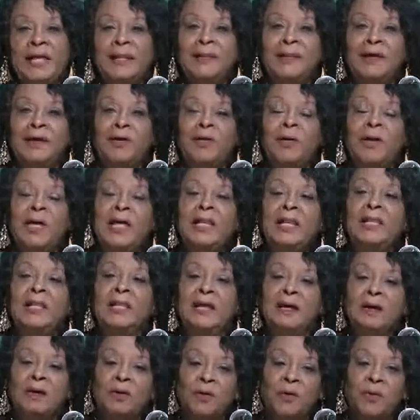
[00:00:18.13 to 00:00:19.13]
hello,
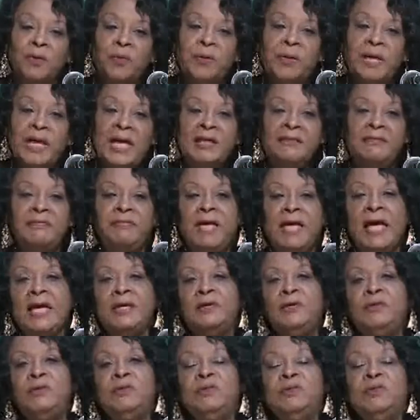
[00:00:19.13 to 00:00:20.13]
hello, and
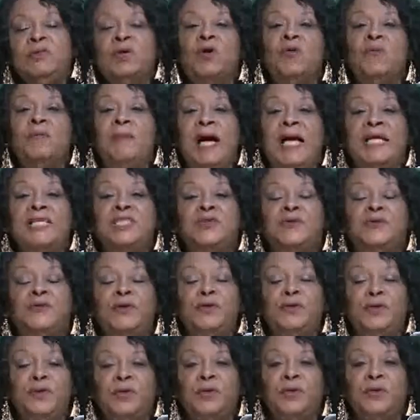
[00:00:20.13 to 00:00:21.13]
thank you so much
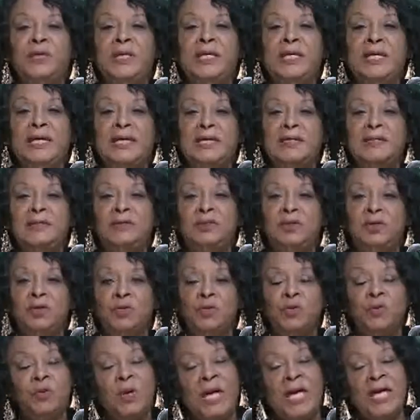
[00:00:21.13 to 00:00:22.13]
for tuning in
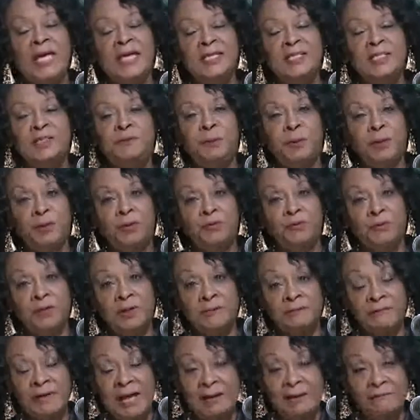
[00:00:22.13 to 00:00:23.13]
to A
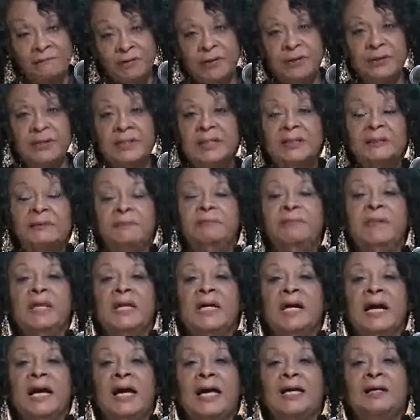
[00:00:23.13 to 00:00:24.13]
Spoonful of Comfort.
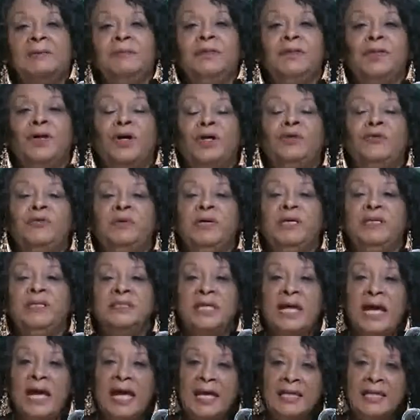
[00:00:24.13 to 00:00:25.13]
I am Claudrine
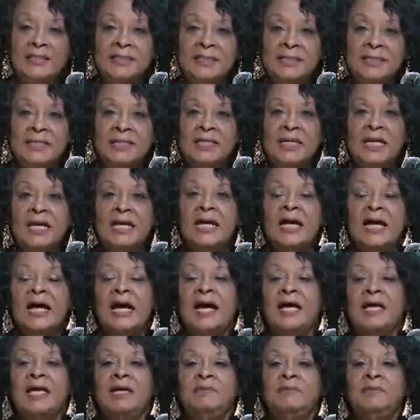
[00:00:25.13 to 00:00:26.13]
Jackson.
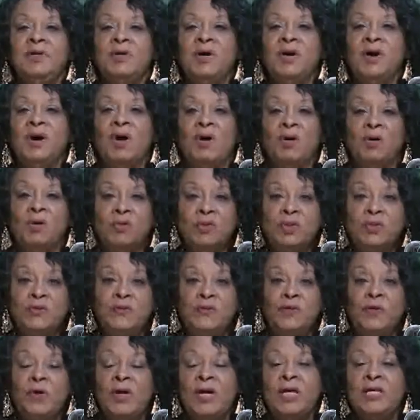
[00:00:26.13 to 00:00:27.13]
I am your
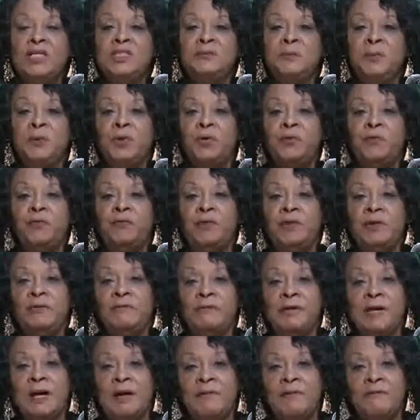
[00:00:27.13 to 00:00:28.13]
host for A Spoonful
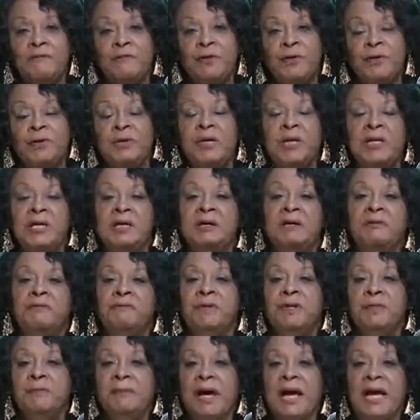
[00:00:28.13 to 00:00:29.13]
of Comfort,
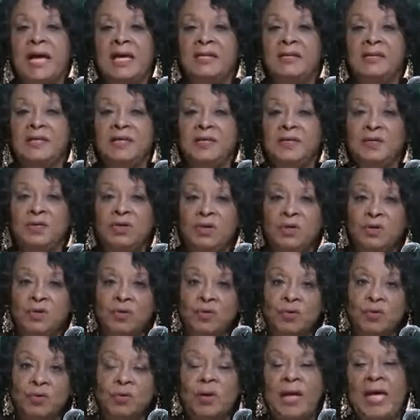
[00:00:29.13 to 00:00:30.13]
reminding
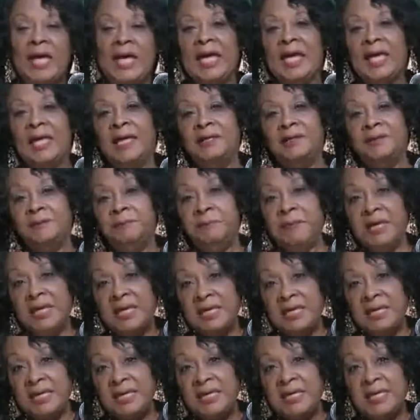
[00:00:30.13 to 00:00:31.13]
you and
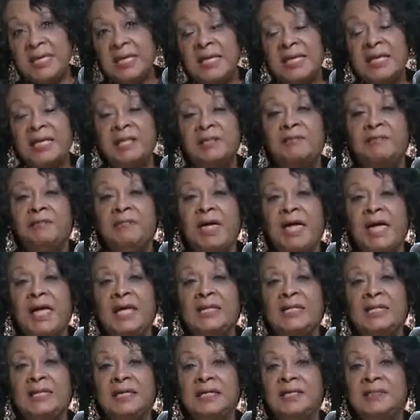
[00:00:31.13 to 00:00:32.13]
me
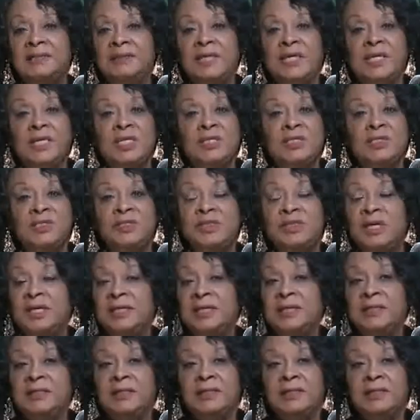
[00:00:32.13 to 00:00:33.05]
that in these